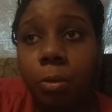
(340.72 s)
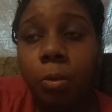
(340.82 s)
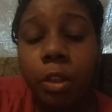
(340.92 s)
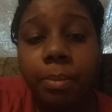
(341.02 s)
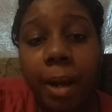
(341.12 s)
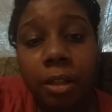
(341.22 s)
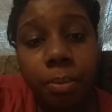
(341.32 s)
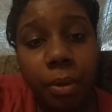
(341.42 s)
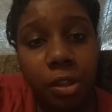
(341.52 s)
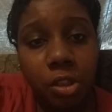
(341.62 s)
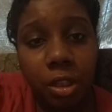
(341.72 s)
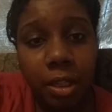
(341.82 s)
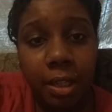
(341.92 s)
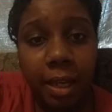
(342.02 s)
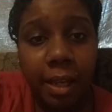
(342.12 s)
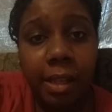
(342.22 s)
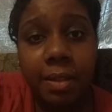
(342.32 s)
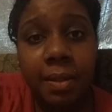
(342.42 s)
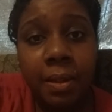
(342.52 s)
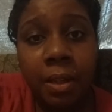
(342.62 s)
With my depression, it
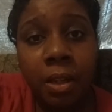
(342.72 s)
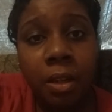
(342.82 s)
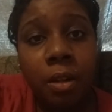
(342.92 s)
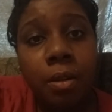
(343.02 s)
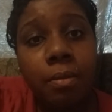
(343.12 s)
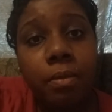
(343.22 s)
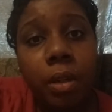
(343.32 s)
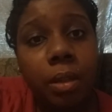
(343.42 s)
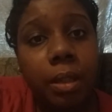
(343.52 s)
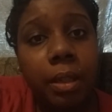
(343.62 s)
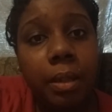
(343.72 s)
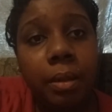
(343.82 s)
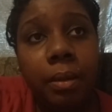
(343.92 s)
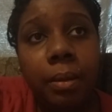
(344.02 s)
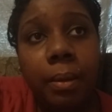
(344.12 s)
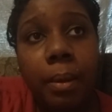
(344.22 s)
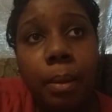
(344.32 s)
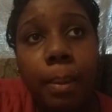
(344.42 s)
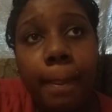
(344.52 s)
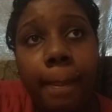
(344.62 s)
has really
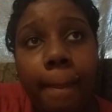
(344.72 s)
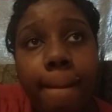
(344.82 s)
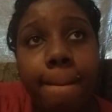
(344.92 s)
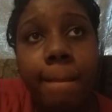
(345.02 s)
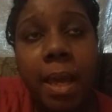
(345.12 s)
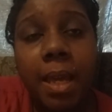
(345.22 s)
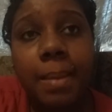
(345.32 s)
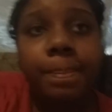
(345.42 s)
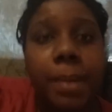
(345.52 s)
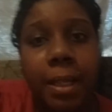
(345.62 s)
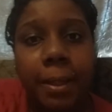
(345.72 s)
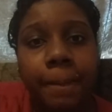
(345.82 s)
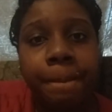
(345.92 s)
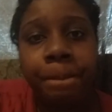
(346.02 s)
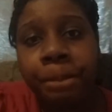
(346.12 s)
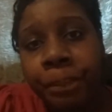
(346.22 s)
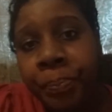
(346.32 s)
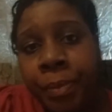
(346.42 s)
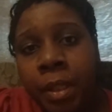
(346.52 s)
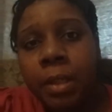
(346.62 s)
made me
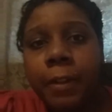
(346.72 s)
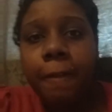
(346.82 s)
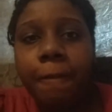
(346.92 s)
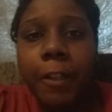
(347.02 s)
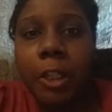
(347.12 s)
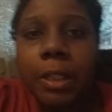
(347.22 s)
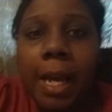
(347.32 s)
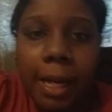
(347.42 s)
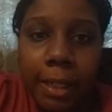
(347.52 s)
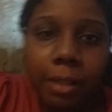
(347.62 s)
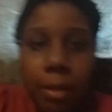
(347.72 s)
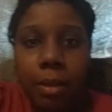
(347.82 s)
feel like